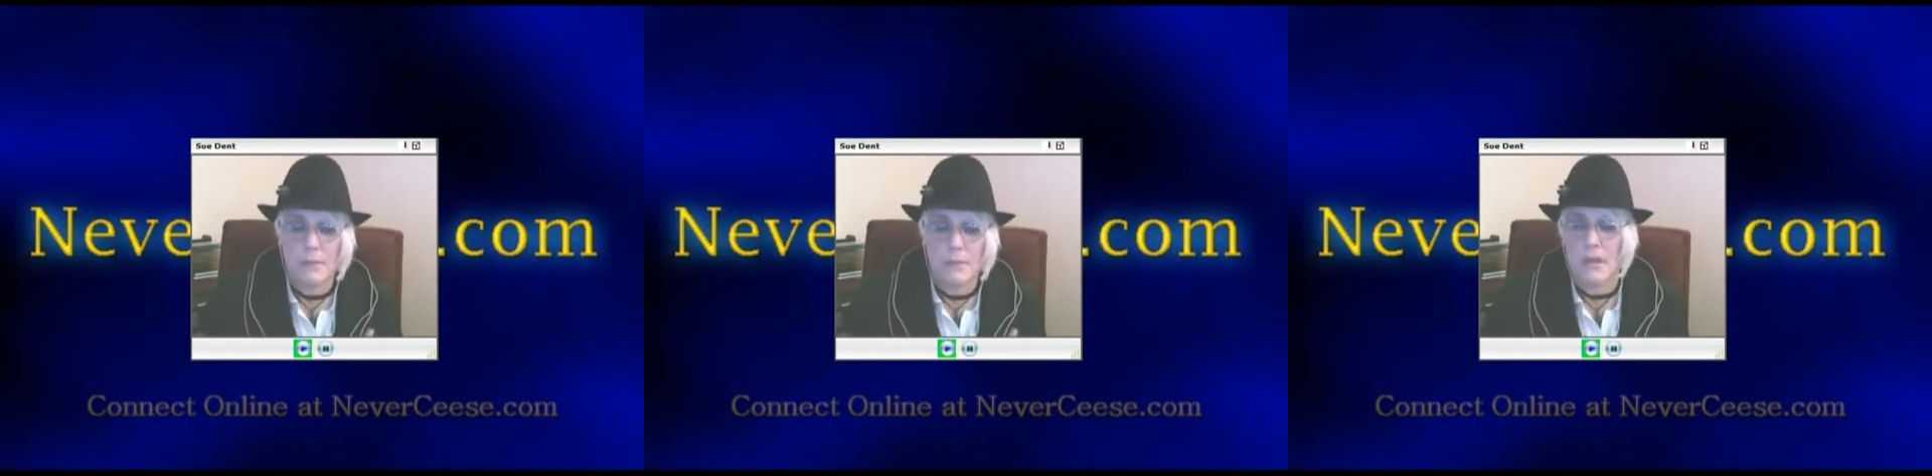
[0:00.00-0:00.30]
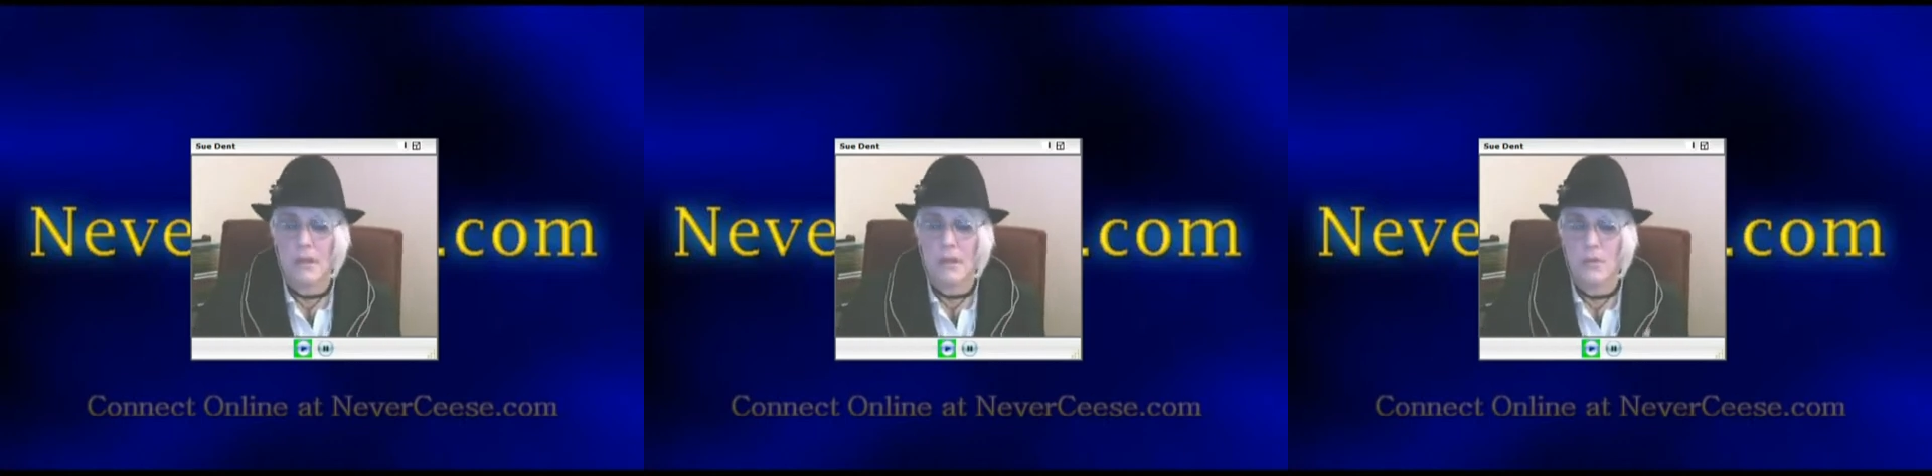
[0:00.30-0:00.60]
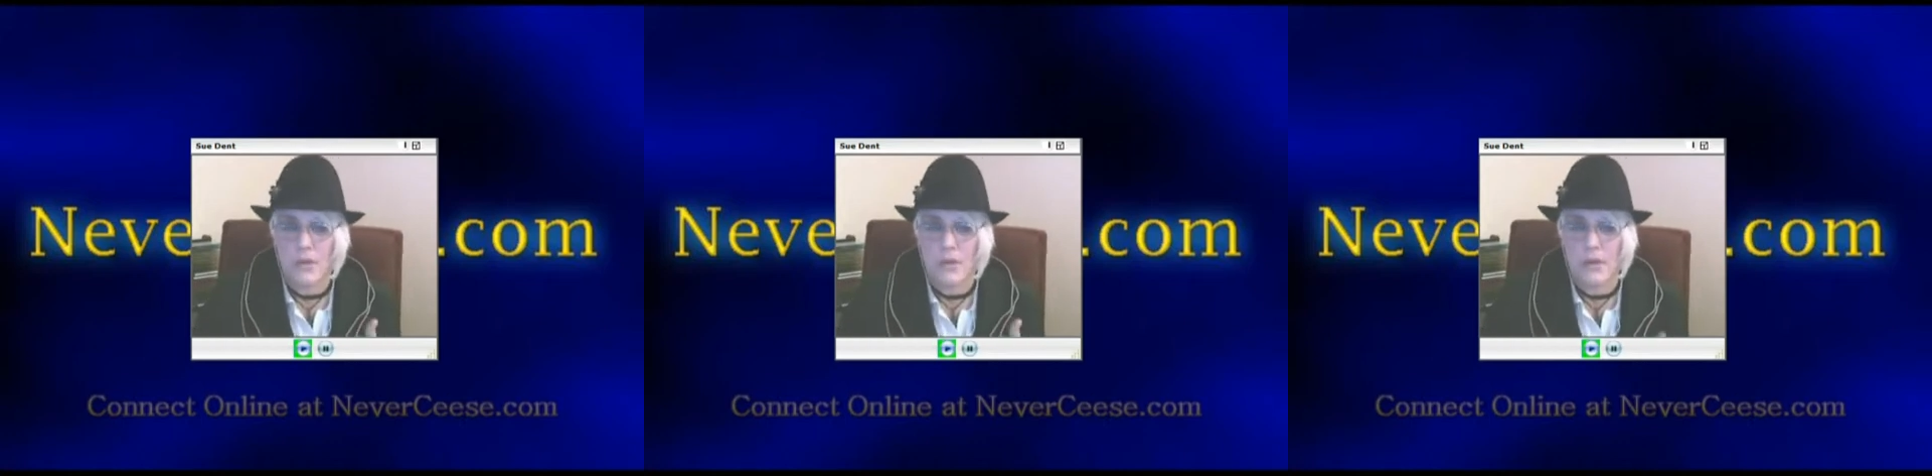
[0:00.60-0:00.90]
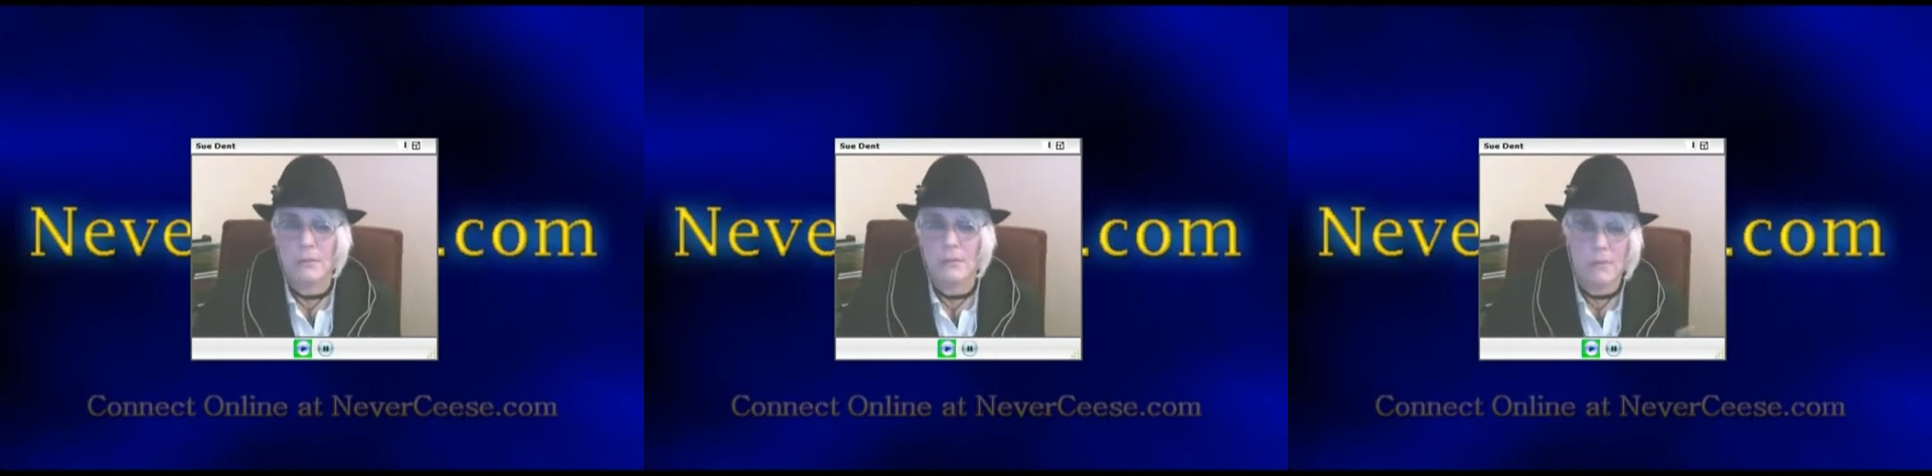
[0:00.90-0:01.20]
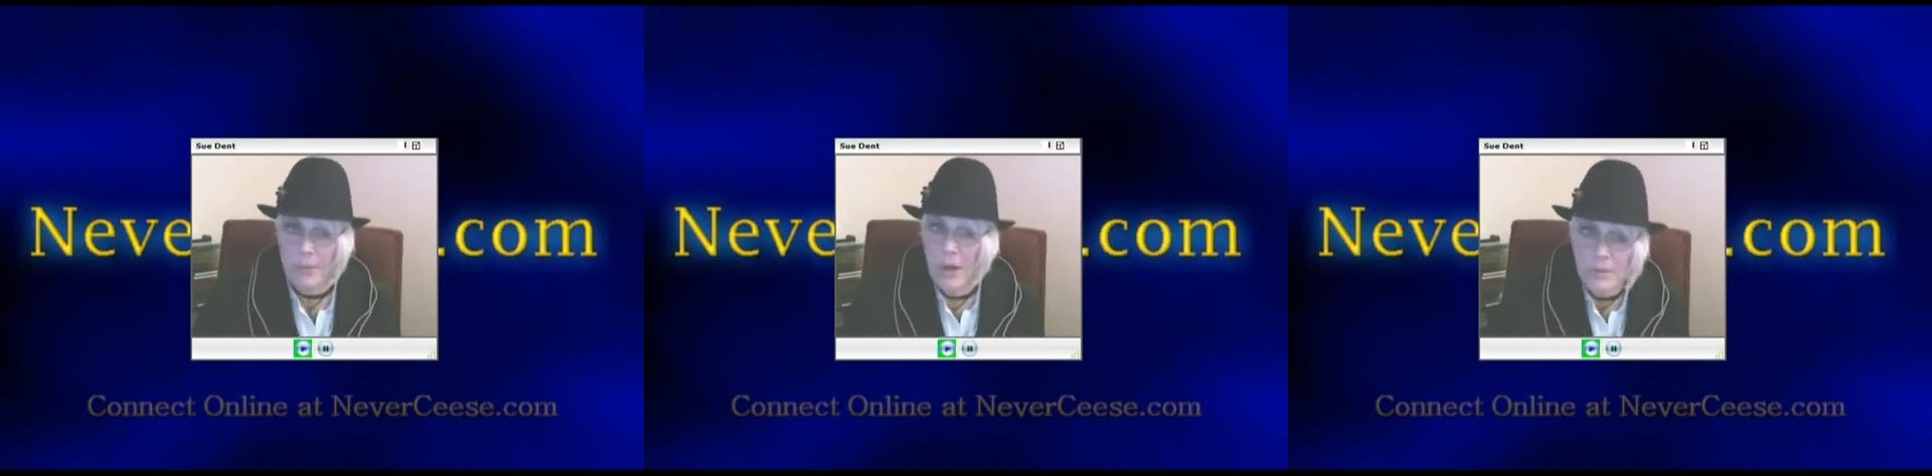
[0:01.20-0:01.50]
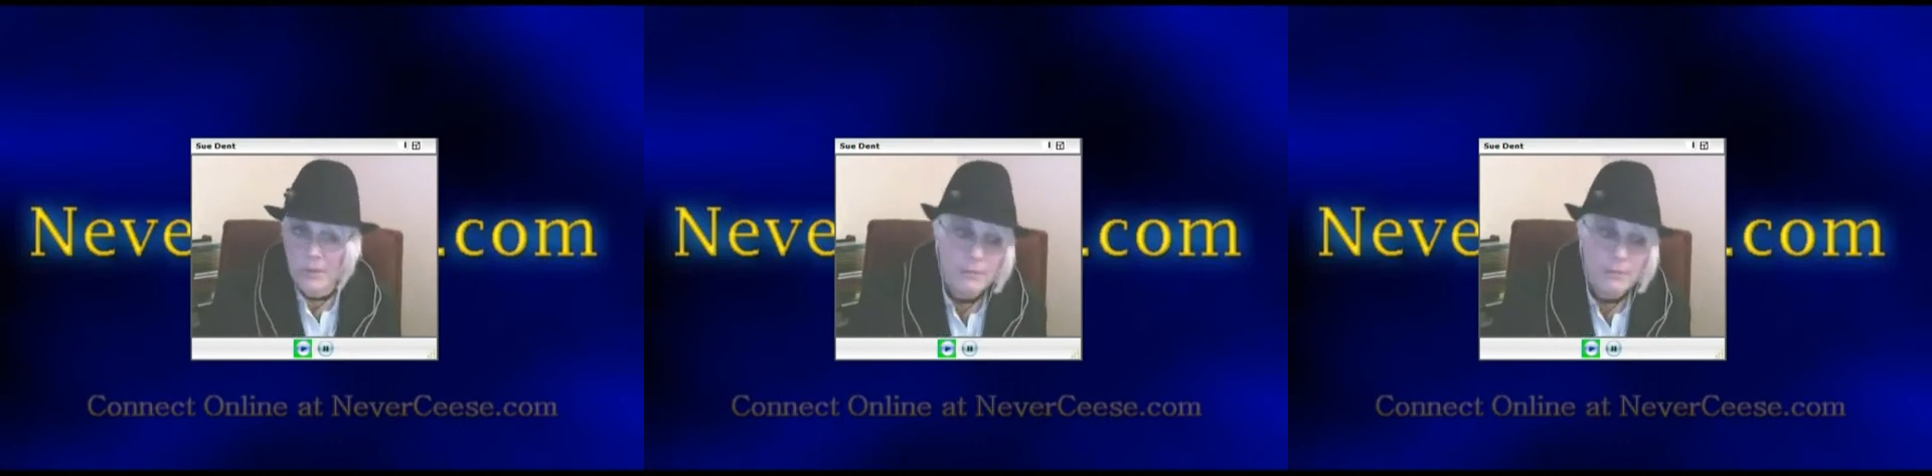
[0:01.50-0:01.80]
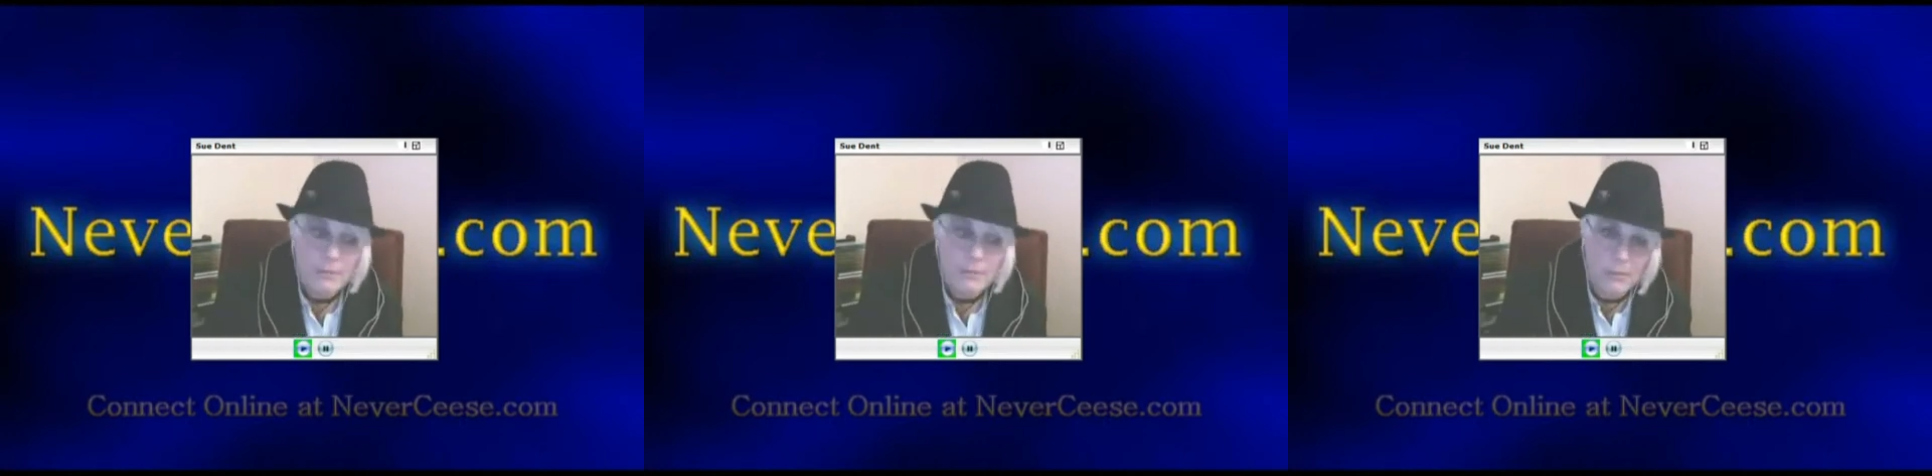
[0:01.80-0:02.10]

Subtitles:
press release and people